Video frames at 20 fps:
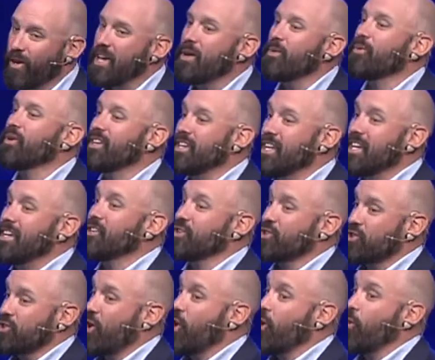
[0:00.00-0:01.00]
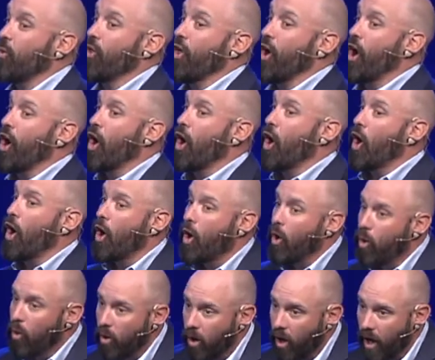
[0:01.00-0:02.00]
he would need to start with a
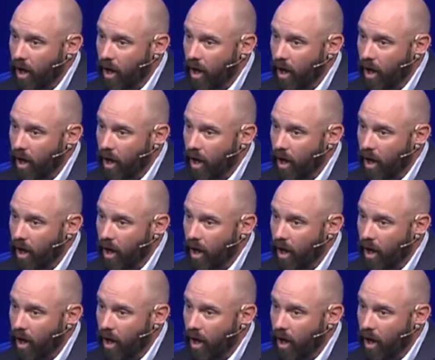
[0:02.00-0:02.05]
whole